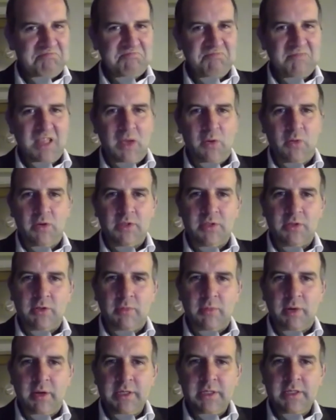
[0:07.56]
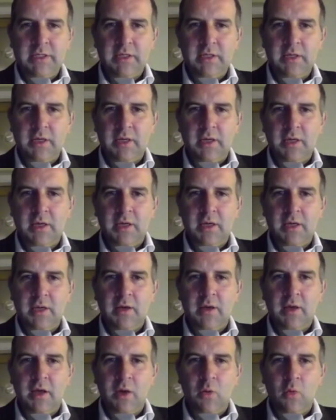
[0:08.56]
Their words, not mind.
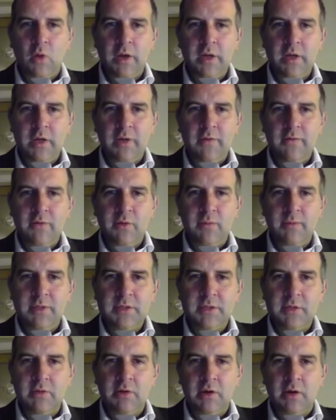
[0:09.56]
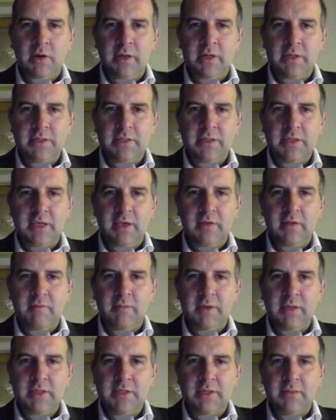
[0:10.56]
Uh, I wondered if you'd be so kind as to give
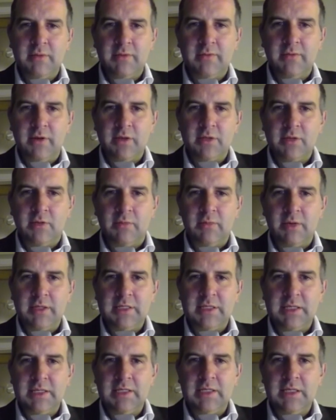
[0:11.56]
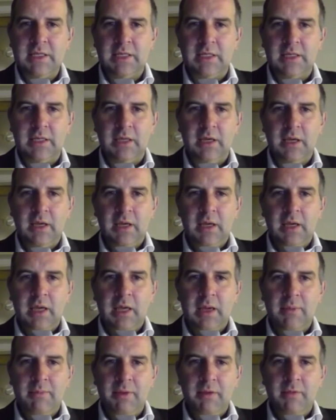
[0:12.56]
me some advice on my TT.
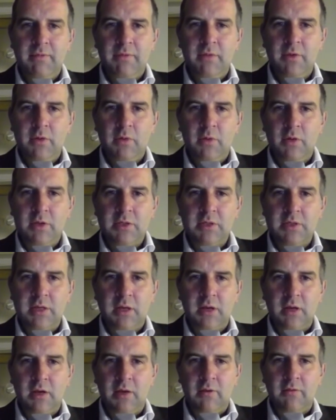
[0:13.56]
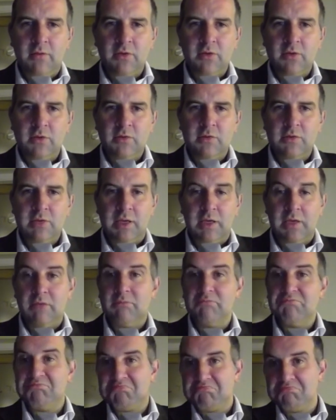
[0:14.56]
Happy for you to answer live on Tuesday.
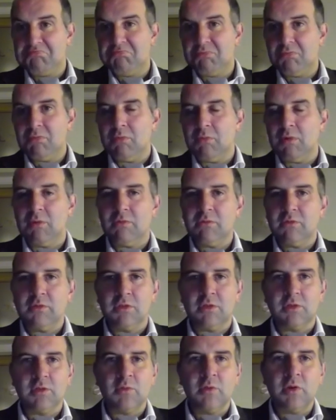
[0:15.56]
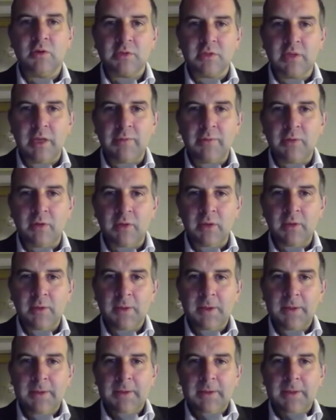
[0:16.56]
Well, just as well, because I am doing,
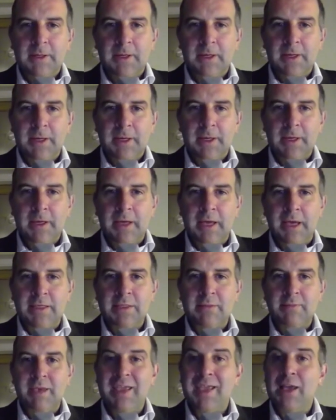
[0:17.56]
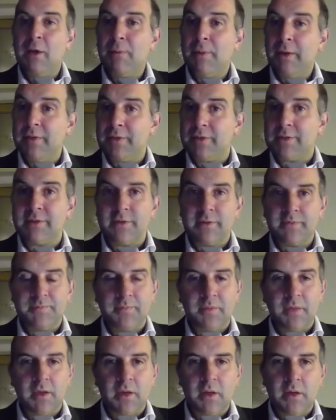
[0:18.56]
uh, as it may help others.
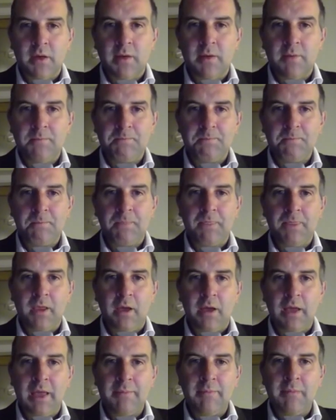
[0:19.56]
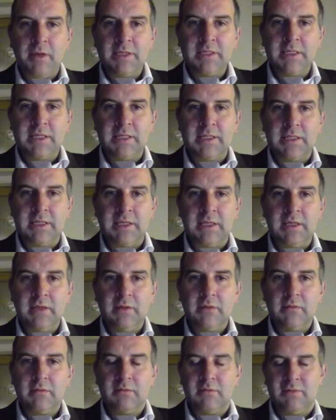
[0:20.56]
Um, I had my TT,
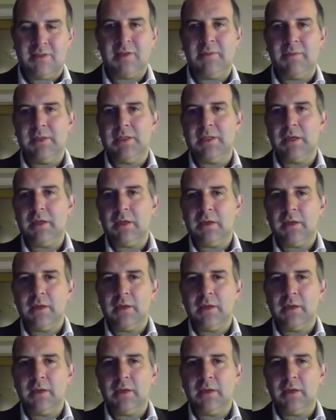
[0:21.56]
tummy tuck,